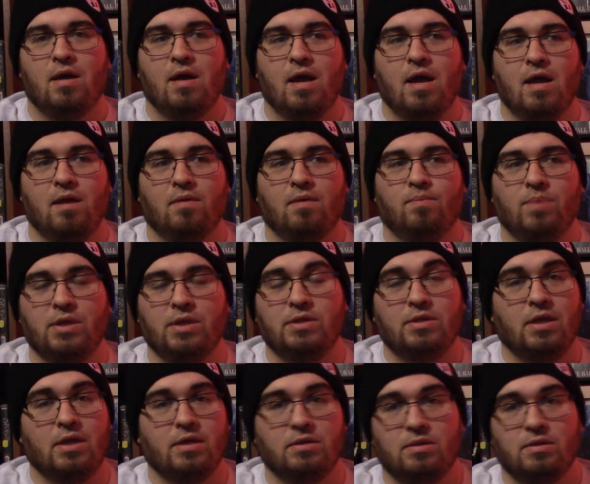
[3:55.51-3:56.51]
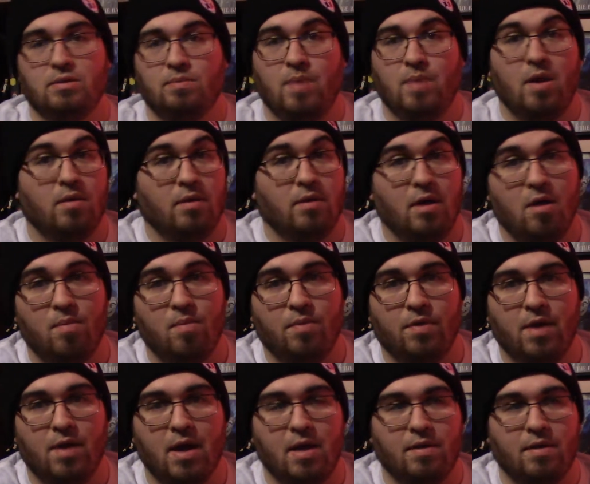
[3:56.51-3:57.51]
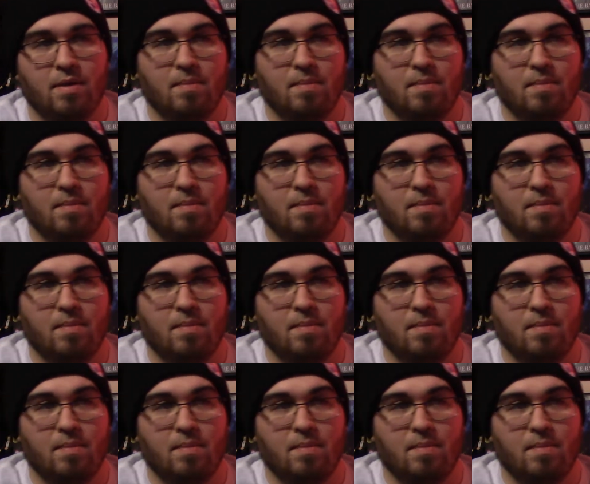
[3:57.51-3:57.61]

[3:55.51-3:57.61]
And bee stings apparently help with that.